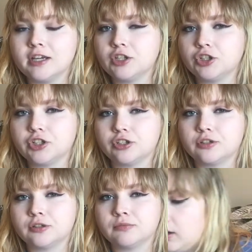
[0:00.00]
ish
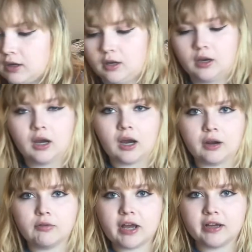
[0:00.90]

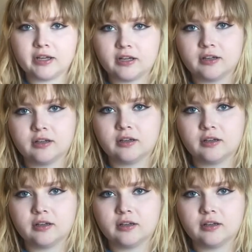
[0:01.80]
i read